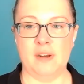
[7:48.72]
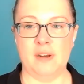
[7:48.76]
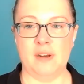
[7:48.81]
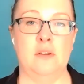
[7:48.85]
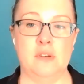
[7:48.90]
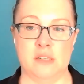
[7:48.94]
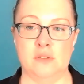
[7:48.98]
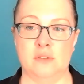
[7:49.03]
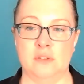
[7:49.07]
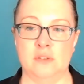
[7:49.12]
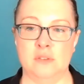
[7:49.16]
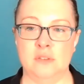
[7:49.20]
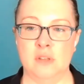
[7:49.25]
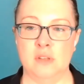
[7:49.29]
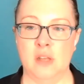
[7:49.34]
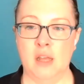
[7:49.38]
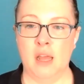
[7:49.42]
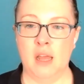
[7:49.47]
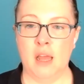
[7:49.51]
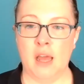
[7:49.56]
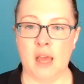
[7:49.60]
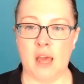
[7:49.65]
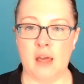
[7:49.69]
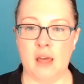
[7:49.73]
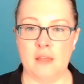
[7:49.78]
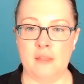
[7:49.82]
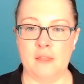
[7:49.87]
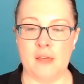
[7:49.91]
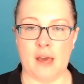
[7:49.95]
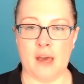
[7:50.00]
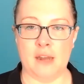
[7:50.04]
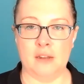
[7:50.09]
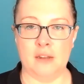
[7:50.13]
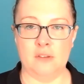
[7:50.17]
login with valid
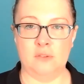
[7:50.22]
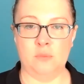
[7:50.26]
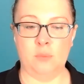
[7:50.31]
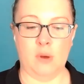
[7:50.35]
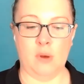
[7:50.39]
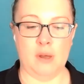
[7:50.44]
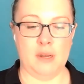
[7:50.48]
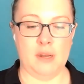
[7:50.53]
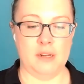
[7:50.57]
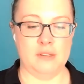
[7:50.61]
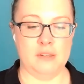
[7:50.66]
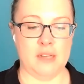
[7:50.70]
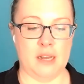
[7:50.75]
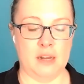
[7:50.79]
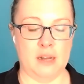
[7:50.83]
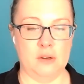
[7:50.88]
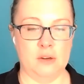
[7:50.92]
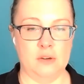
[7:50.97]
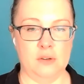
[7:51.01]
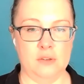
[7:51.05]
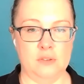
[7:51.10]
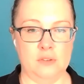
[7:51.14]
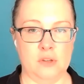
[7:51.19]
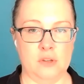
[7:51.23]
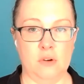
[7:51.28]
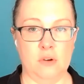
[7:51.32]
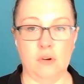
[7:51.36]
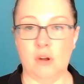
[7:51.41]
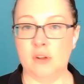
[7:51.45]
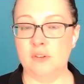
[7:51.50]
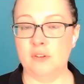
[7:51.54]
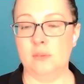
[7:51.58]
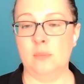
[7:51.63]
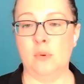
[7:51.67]
credentials. And that is what
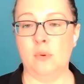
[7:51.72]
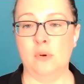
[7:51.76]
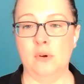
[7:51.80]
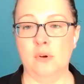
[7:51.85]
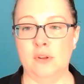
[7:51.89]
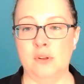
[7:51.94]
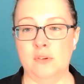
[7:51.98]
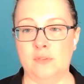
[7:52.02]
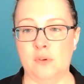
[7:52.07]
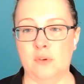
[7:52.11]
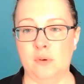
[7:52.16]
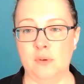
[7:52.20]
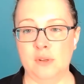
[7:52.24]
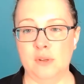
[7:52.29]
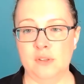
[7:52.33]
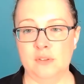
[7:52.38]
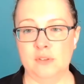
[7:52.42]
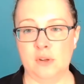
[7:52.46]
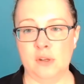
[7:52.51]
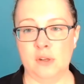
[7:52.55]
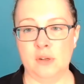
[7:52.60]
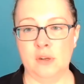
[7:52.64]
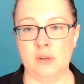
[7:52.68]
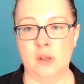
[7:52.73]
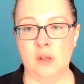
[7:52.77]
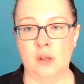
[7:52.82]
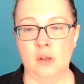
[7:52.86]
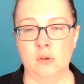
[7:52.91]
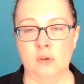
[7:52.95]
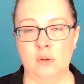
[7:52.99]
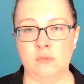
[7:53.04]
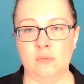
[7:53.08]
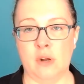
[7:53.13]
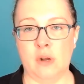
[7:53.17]
attackers across the board have focused
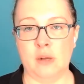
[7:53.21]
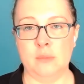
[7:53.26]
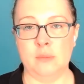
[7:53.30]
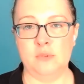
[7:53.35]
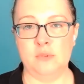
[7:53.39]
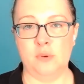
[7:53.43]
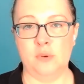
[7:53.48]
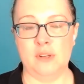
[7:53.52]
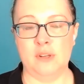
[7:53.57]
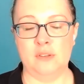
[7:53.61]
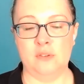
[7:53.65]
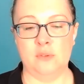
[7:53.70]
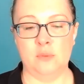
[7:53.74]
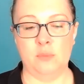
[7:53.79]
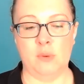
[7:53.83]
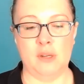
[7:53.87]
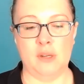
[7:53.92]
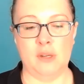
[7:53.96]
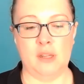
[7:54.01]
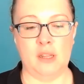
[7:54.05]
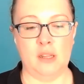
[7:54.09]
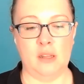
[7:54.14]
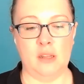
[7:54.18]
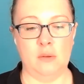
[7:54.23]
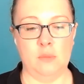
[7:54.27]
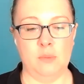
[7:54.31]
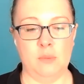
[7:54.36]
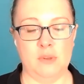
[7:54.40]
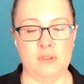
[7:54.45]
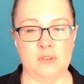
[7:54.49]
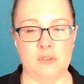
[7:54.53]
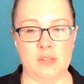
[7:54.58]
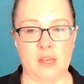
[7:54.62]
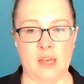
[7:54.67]
on. Rob Joyce, when he
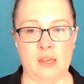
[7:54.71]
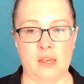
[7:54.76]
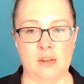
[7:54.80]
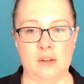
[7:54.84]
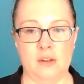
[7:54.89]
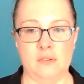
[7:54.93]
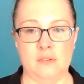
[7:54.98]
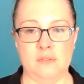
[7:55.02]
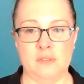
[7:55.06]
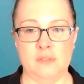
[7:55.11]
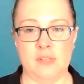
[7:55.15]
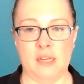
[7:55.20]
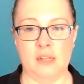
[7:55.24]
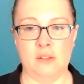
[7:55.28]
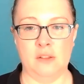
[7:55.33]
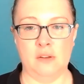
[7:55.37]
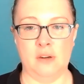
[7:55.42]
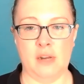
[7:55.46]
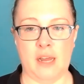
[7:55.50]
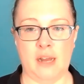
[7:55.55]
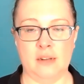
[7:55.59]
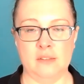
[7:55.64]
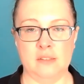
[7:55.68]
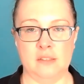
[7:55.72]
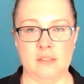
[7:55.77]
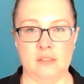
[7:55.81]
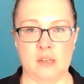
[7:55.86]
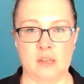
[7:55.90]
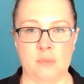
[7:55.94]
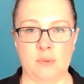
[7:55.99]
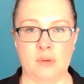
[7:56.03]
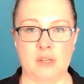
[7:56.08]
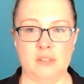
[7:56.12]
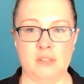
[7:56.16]
was the head of tailored access
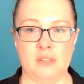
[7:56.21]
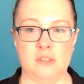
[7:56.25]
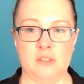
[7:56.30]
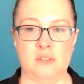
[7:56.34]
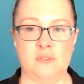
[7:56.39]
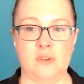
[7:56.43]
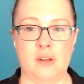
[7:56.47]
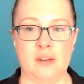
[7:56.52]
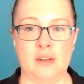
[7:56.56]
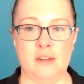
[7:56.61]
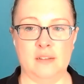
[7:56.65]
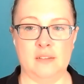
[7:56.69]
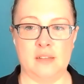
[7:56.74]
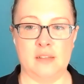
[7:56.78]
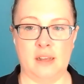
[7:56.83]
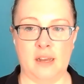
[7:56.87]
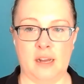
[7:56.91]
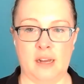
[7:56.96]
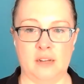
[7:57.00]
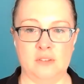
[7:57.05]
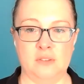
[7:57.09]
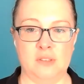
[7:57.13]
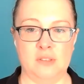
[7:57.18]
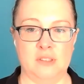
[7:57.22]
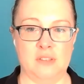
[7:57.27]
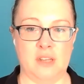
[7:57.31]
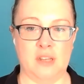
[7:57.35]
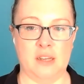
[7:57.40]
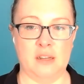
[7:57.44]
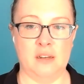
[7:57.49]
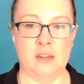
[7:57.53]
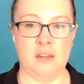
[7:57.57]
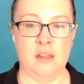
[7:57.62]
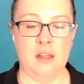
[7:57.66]
operations for NSA, actually
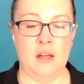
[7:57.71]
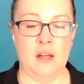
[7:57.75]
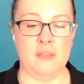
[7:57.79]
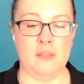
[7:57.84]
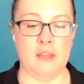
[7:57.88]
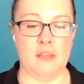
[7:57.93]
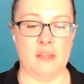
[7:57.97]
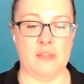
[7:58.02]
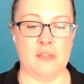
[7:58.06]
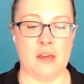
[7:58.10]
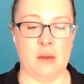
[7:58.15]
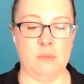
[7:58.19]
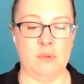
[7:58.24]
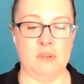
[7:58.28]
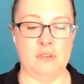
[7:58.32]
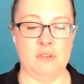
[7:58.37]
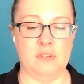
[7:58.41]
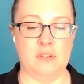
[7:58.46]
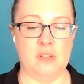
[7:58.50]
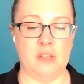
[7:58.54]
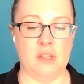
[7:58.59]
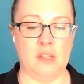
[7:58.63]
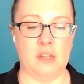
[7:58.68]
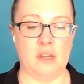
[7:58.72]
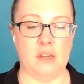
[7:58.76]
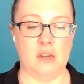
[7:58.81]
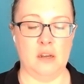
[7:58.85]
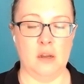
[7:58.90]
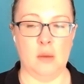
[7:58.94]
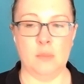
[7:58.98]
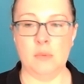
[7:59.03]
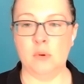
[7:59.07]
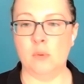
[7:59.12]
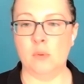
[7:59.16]
said that that was the
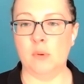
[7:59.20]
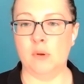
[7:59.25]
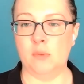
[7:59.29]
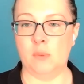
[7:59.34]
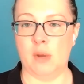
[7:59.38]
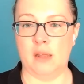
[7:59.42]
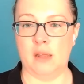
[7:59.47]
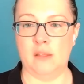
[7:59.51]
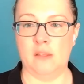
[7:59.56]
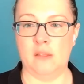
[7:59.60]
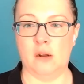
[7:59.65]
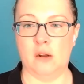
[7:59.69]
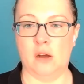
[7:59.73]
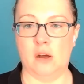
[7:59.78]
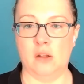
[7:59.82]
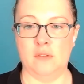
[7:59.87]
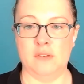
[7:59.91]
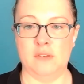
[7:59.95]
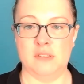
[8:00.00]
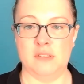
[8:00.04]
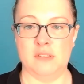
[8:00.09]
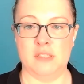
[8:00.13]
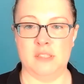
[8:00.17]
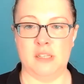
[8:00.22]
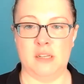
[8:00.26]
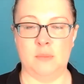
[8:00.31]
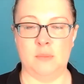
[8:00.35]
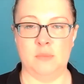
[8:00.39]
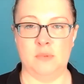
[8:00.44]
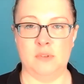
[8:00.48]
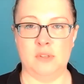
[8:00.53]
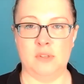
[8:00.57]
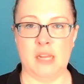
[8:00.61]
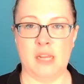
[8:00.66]
#1 way that all of his
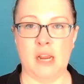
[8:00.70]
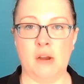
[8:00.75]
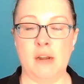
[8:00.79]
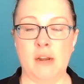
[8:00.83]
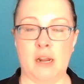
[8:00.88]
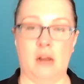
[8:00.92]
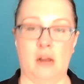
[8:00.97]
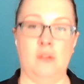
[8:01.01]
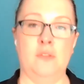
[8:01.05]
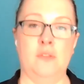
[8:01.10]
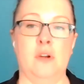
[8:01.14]
teams carried out